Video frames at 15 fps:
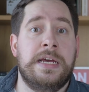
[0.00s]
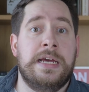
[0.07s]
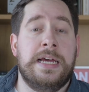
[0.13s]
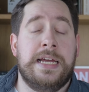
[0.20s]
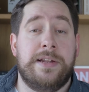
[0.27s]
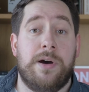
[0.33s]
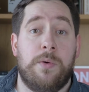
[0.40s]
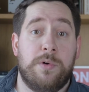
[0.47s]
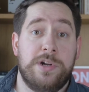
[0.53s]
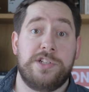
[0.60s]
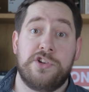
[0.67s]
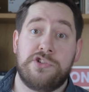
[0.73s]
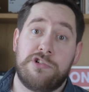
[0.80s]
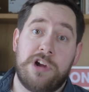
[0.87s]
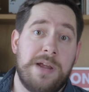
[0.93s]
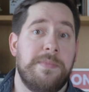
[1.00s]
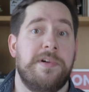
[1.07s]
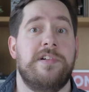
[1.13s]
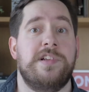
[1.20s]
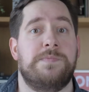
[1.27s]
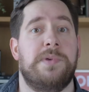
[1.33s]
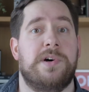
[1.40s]
Now I wanted to try a
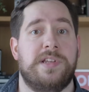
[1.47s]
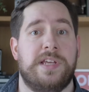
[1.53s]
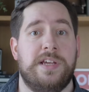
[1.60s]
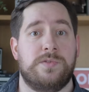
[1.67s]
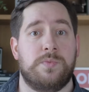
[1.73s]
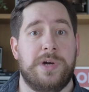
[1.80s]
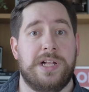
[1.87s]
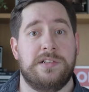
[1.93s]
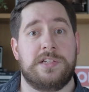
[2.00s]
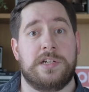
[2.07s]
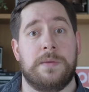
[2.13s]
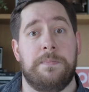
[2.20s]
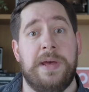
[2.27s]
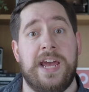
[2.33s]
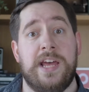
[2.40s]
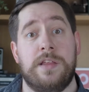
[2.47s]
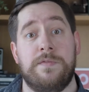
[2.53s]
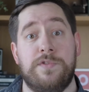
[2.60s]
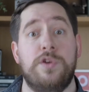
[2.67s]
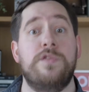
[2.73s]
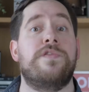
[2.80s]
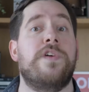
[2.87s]
mirrorless body as well to compare the
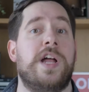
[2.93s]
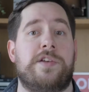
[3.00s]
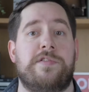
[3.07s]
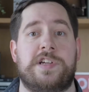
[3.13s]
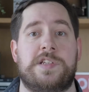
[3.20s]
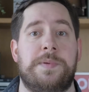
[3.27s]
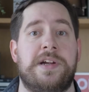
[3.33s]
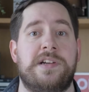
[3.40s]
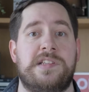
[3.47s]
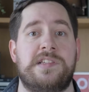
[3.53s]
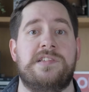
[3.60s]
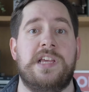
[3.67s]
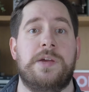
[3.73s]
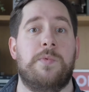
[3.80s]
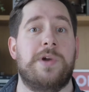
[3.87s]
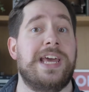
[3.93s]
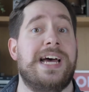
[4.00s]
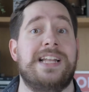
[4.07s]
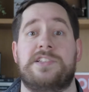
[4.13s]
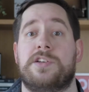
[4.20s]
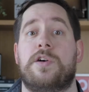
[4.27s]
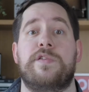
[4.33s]
viewfinder experience and see what it
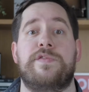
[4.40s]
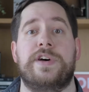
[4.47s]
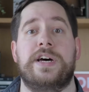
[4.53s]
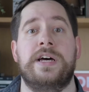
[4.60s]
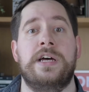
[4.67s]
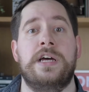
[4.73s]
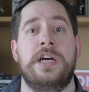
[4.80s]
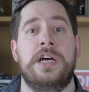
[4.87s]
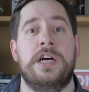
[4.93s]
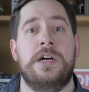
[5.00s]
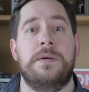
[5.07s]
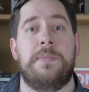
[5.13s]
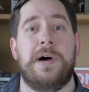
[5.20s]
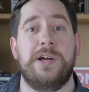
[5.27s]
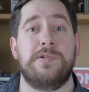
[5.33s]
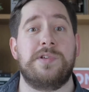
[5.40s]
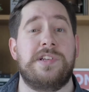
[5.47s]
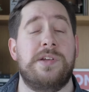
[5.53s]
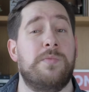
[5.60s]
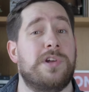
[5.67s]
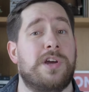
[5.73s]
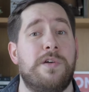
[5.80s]
had to offer. But I also
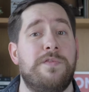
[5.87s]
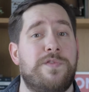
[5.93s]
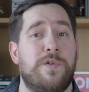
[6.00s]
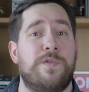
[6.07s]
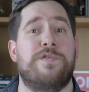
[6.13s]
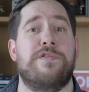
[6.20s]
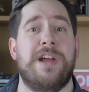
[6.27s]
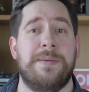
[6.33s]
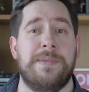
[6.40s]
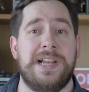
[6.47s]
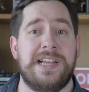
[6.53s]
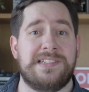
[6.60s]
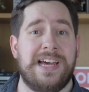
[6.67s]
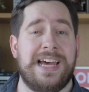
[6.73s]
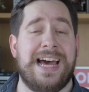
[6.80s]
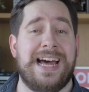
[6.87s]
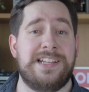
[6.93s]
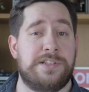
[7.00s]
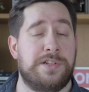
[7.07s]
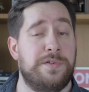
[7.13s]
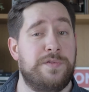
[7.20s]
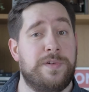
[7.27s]
didn't want to go full frame unless I had
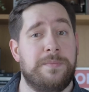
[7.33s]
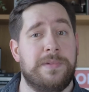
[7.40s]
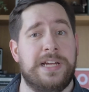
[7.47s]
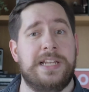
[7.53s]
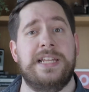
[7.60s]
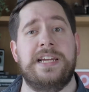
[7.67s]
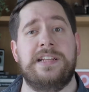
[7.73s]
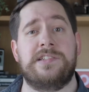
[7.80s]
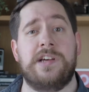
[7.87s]
to for my needs.